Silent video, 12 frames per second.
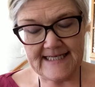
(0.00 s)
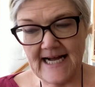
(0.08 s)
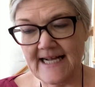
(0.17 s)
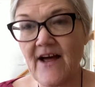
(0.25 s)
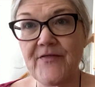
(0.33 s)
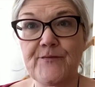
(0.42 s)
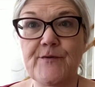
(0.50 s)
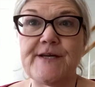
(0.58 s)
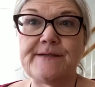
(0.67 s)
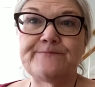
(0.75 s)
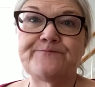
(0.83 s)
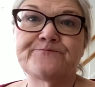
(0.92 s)
I got three.
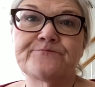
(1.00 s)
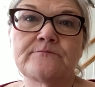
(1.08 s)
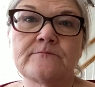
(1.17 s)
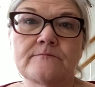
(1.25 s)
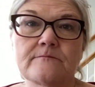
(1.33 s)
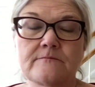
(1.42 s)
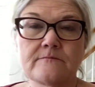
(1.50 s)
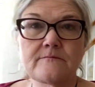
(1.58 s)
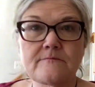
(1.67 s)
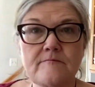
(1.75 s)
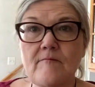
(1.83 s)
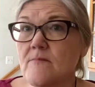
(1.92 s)

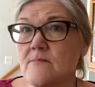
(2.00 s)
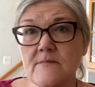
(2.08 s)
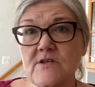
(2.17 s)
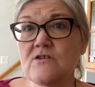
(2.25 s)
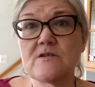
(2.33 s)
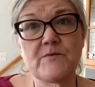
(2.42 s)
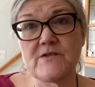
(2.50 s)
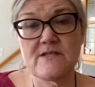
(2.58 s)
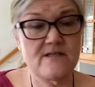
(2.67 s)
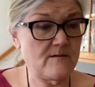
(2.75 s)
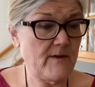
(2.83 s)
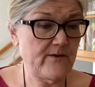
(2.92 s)
You just put this
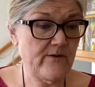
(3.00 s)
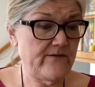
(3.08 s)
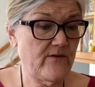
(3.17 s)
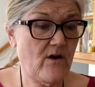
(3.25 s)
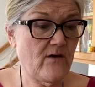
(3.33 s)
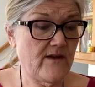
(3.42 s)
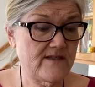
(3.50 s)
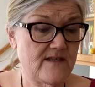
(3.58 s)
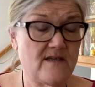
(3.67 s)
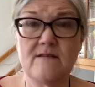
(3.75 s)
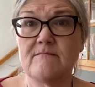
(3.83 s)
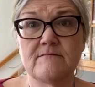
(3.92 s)
in the microwave, y'all. That's it.